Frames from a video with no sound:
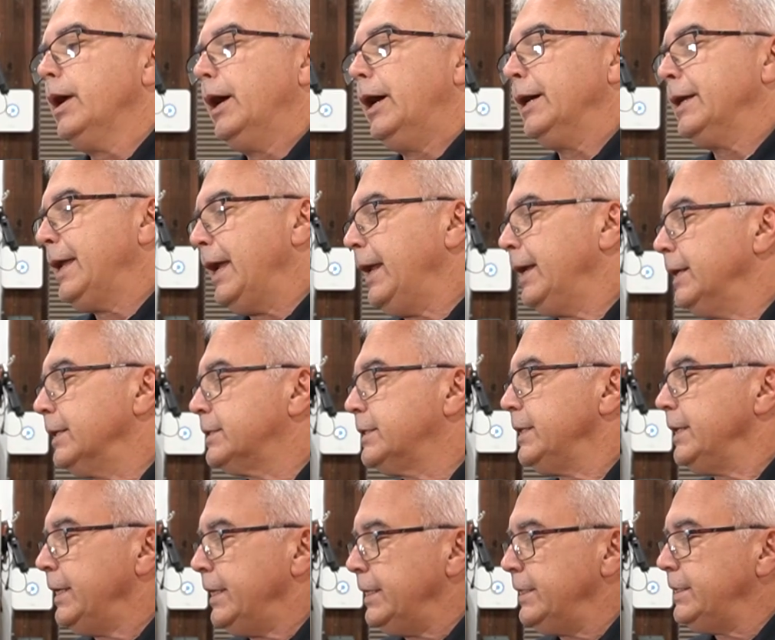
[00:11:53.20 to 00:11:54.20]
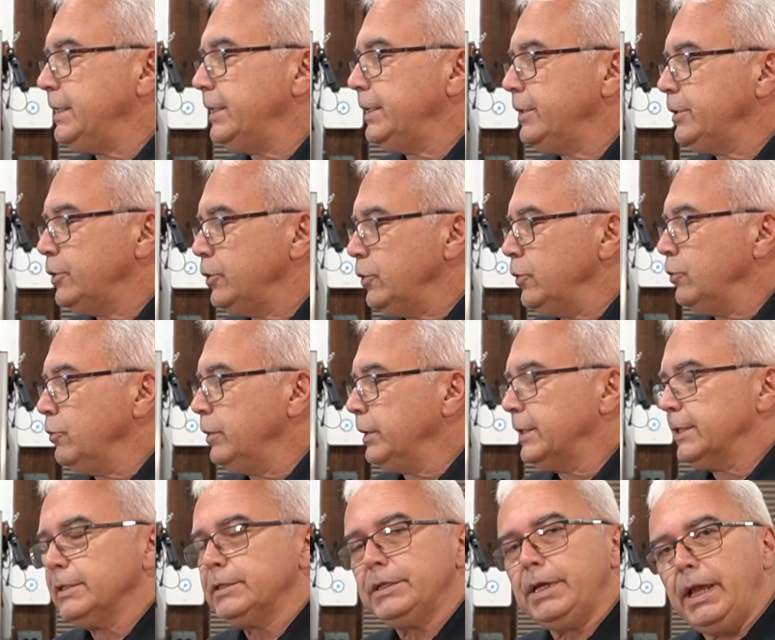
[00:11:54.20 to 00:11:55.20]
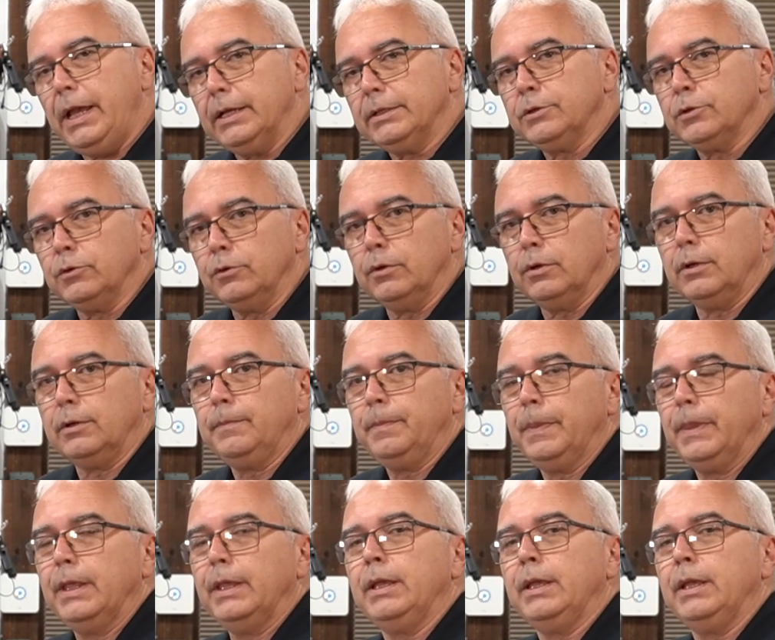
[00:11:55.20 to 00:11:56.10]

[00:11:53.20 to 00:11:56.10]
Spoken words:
again, it's easy to do with the scan tool